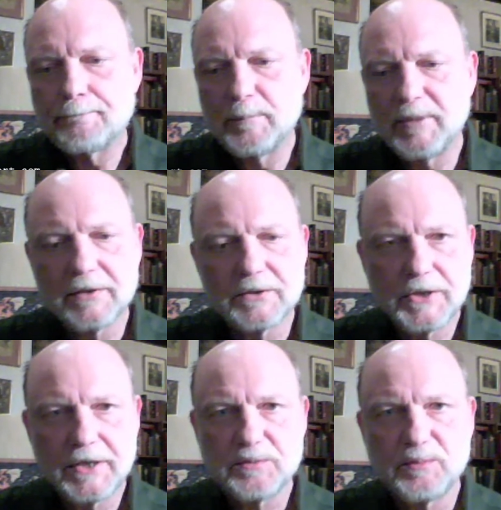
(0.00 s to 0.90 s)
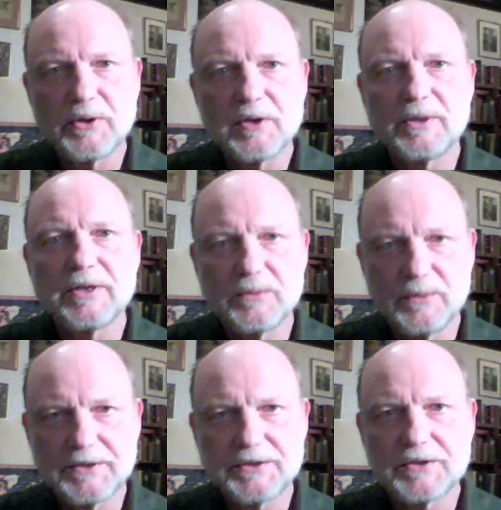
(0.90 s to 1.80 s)
being the chessboard upon
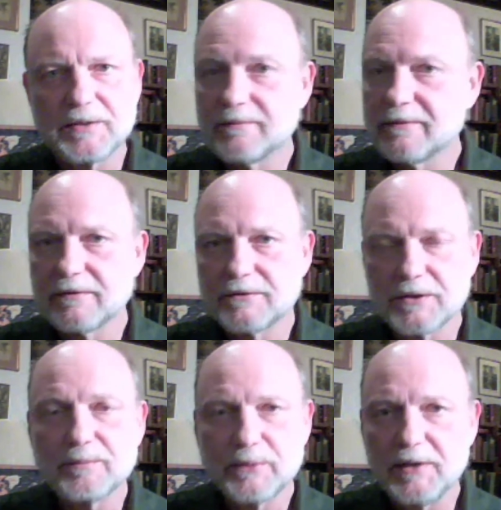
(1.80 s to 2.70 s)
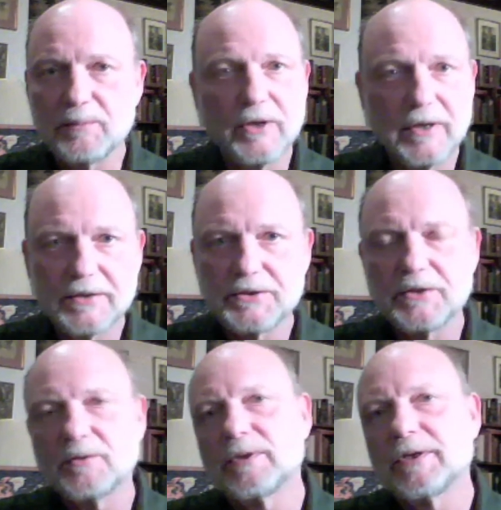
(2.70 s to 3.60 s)
which some pretty broad
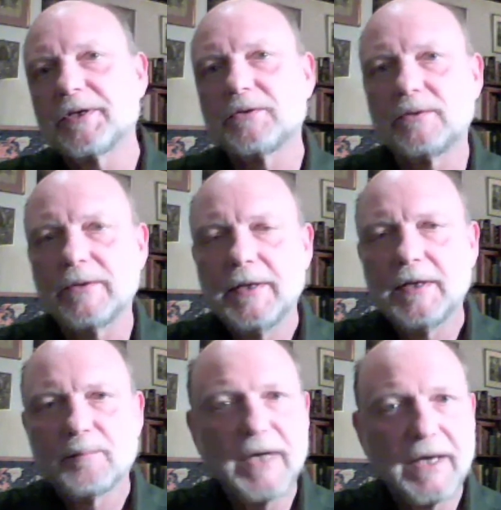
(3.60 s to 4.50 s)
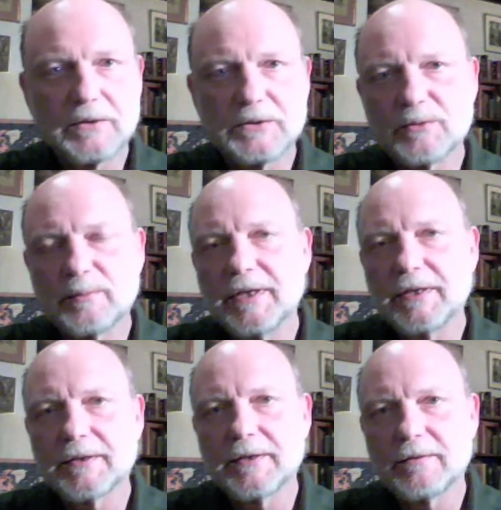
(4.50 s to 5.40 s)
geopolitical battles are
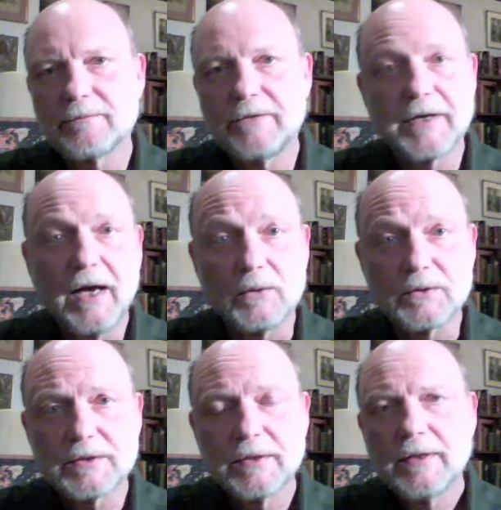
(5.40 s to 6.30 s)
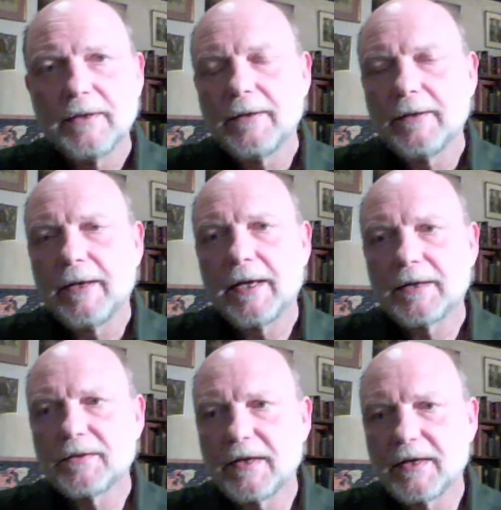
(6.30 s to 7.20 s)
being fought out.
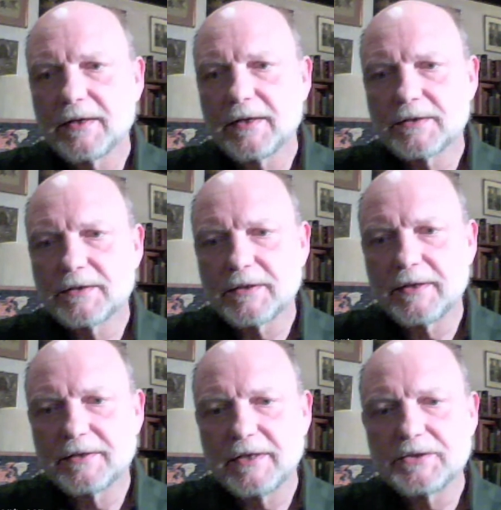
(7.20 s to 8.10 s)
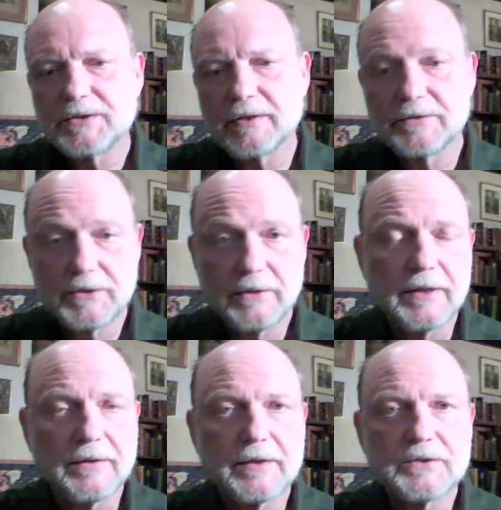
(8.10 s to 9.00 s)
And that it takes
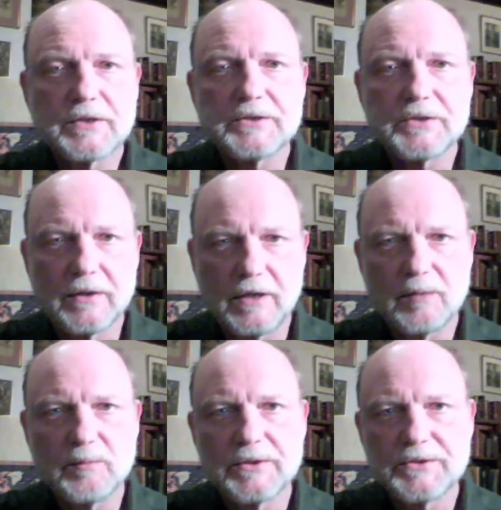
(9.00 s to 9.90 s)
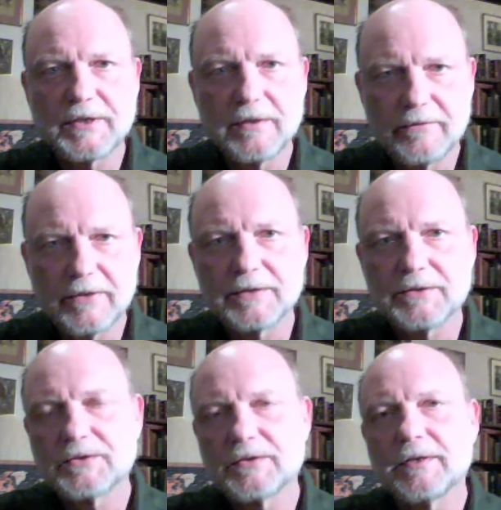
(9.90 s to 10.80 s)
Syria, that is, takes on a lot more
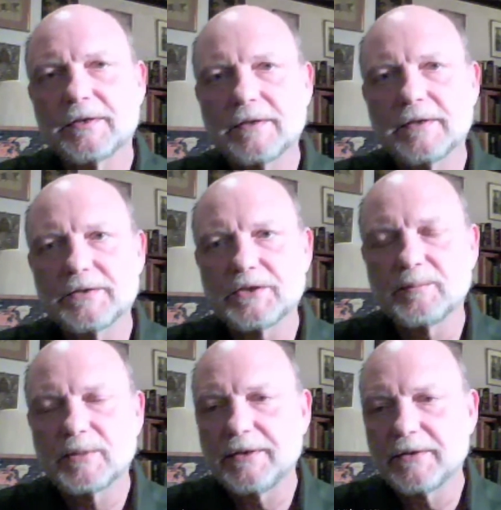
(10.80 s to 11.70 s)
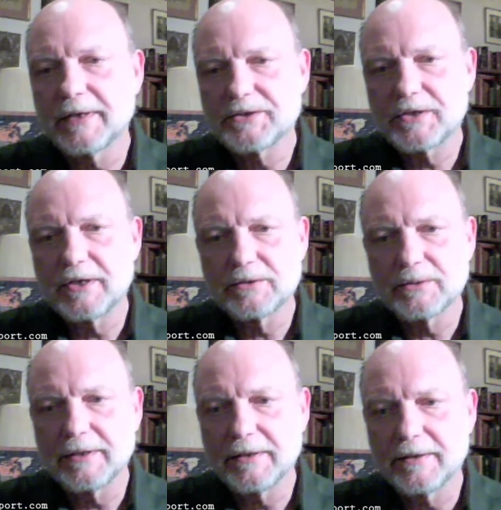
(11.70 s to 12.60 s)
significance than simply the next
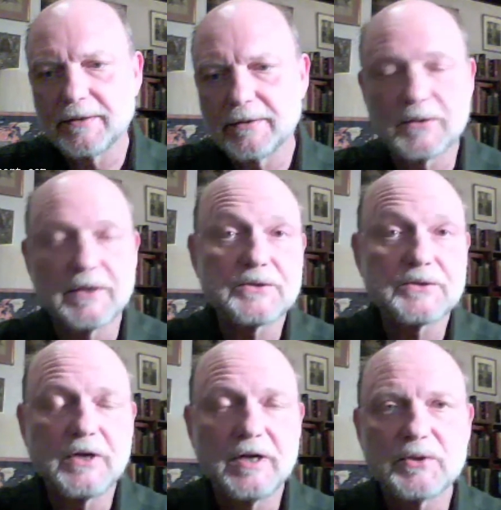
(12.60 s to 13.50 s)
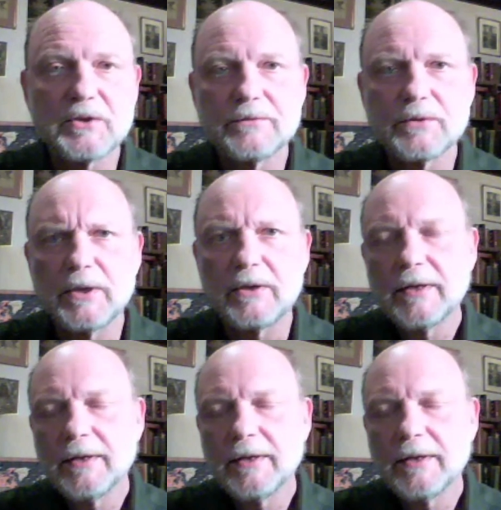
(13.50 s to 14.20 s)
country and the next domino, if you will,